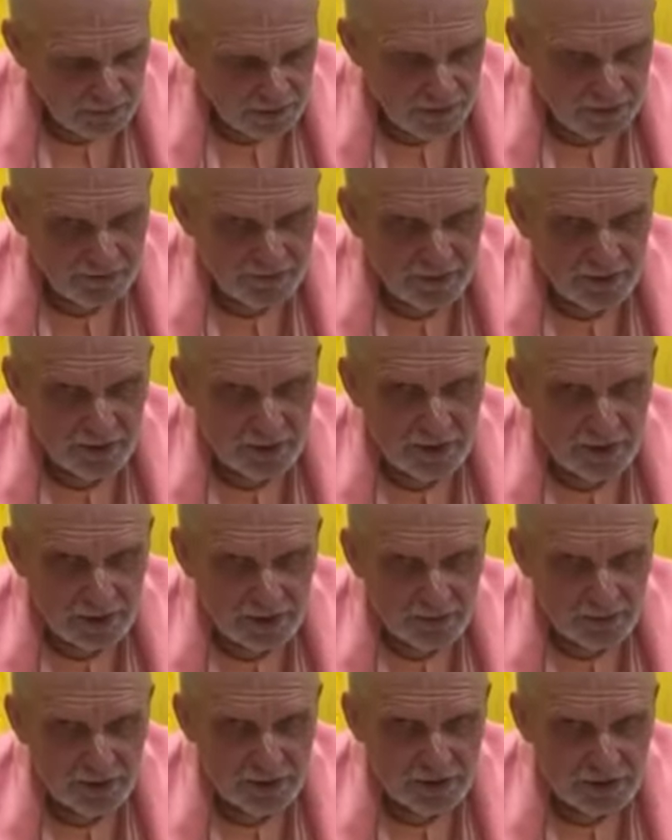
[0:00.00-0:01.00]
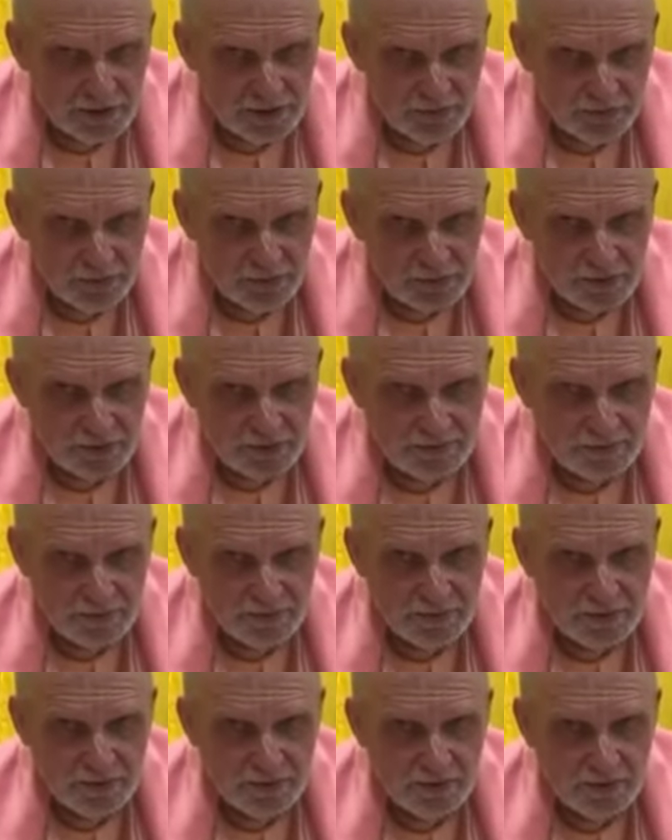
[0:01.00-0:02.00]
But if our karma is supportive
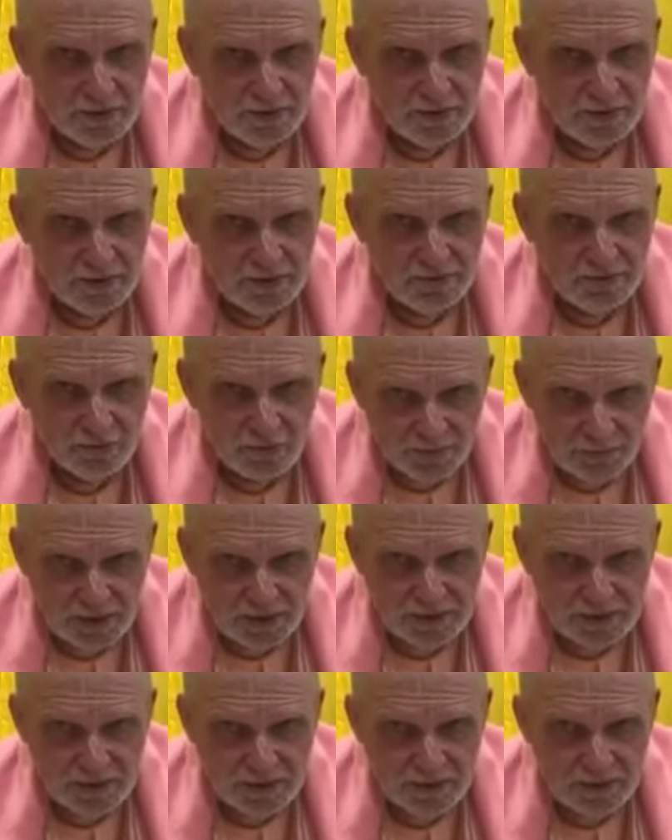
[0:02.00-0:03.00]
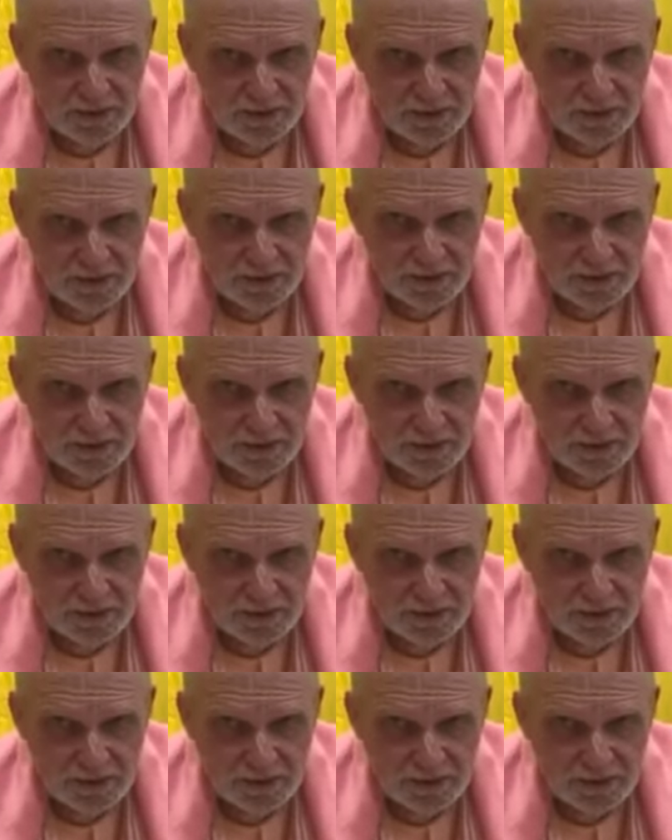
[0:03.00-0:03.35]
for bhakti,